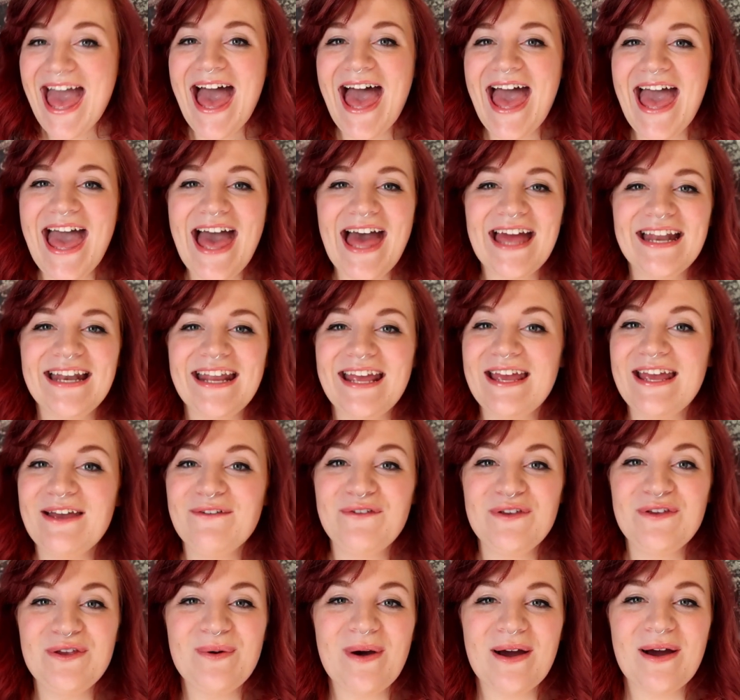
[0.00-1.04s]
And
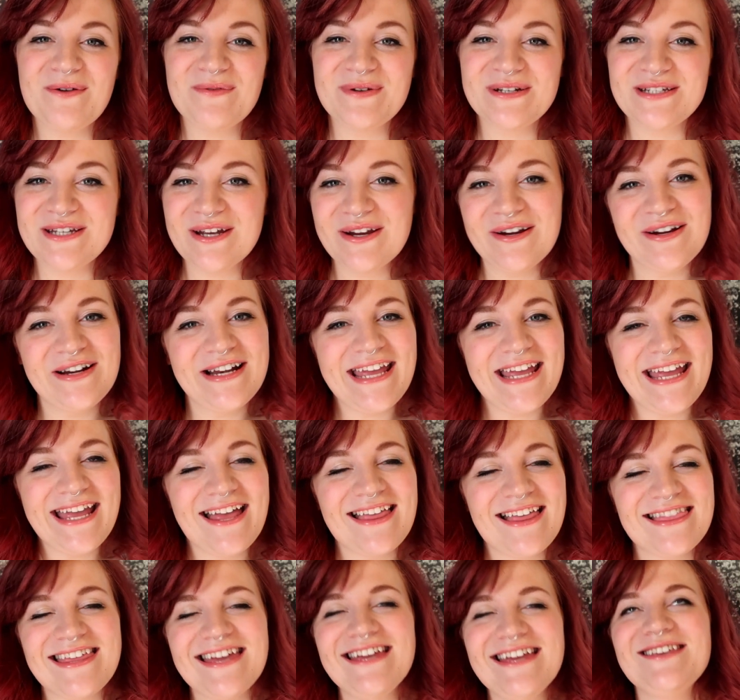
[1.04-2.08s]
if you are
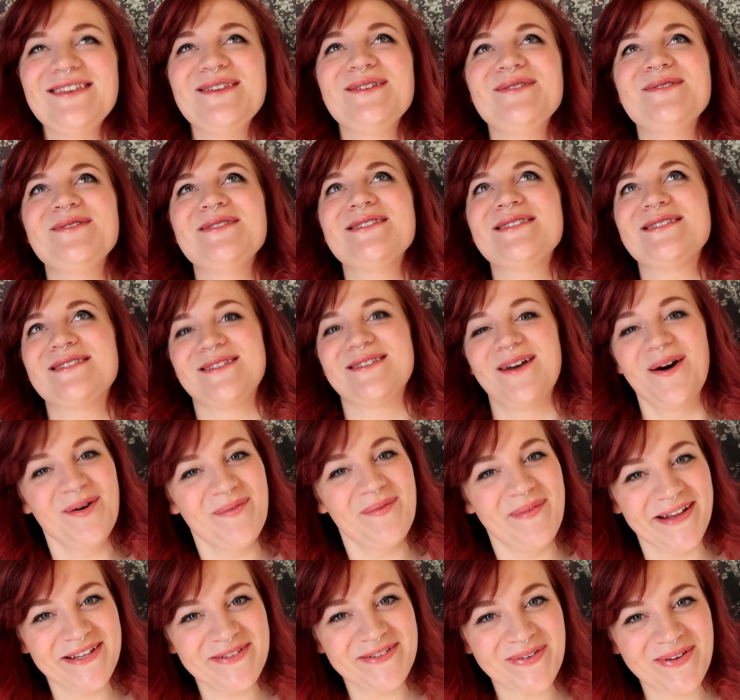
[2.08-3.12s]
returning, thank you so
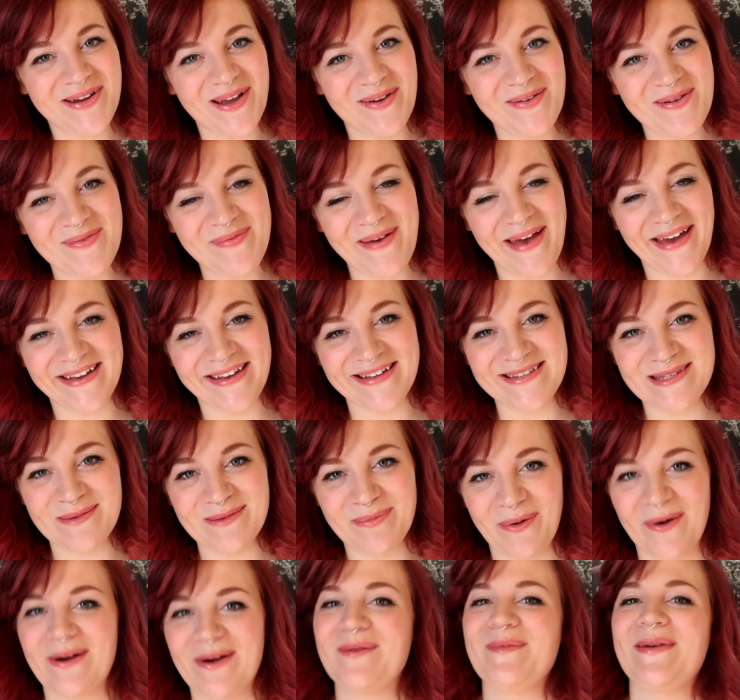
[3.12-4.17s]
much for coming back and
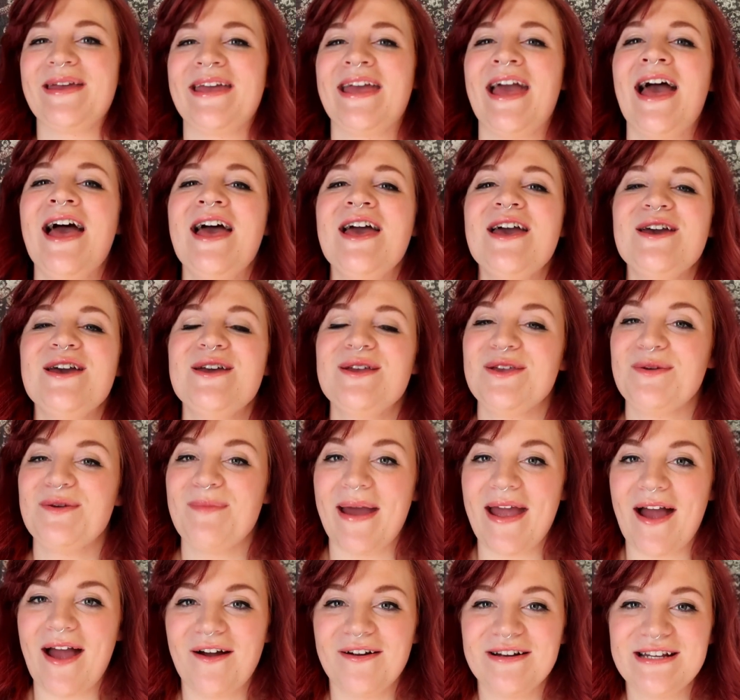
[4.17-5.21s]
supporting me. You
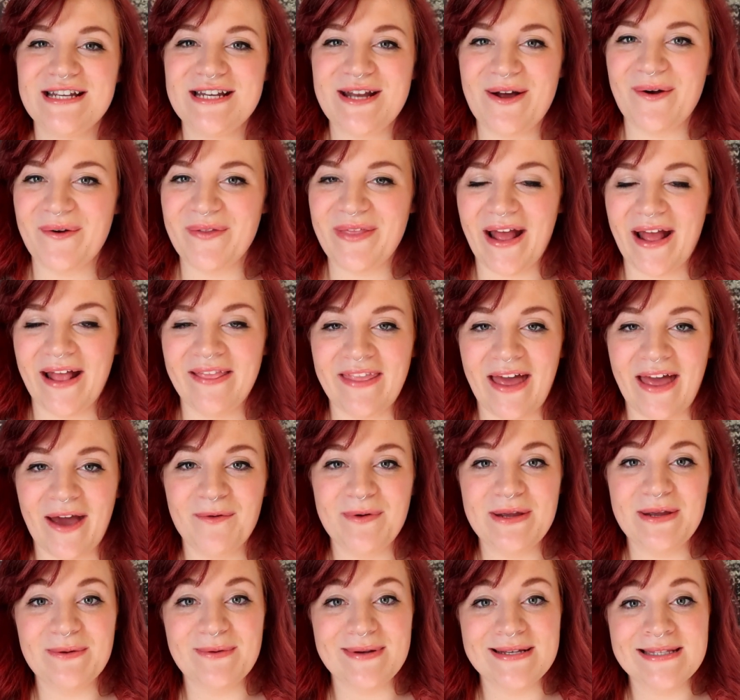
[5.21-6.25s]
might already know then that
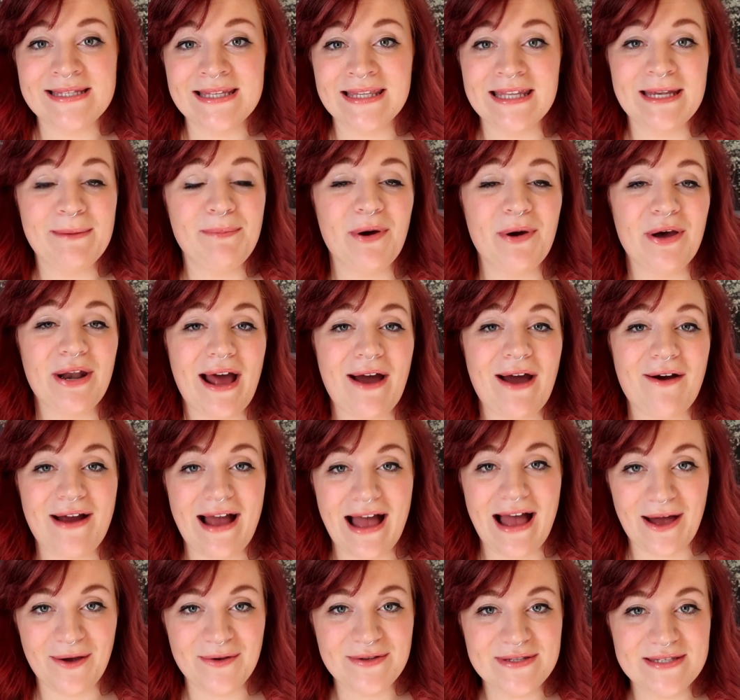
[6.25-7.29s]
we recently put our
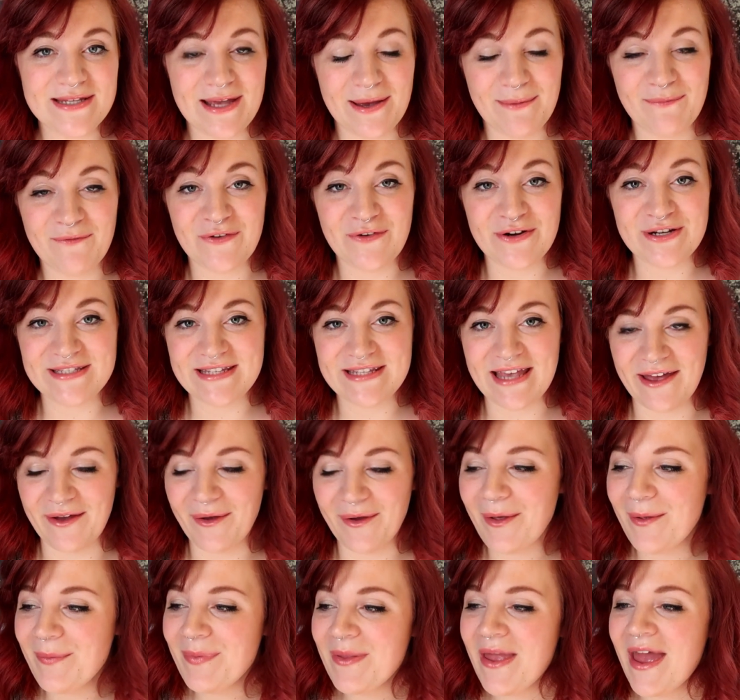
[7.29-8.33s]
house up for
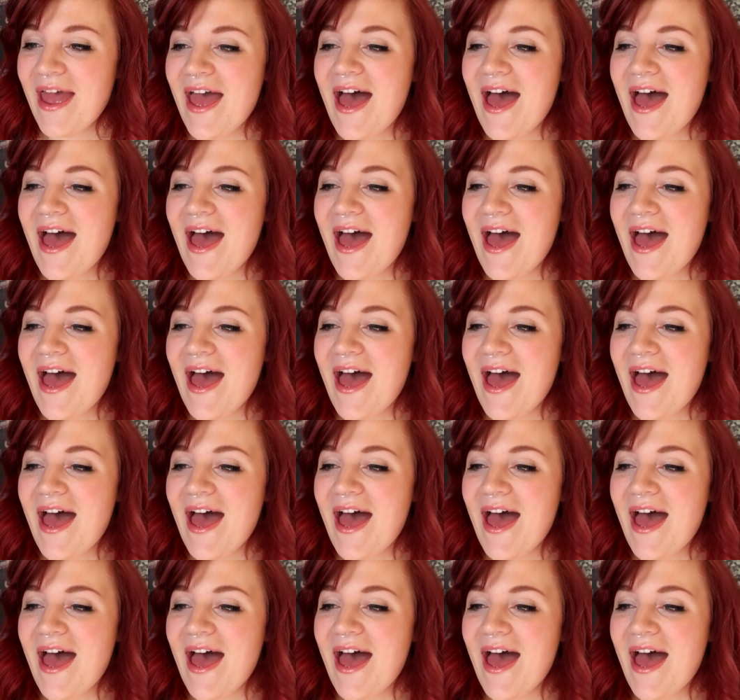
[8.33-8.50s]
sale.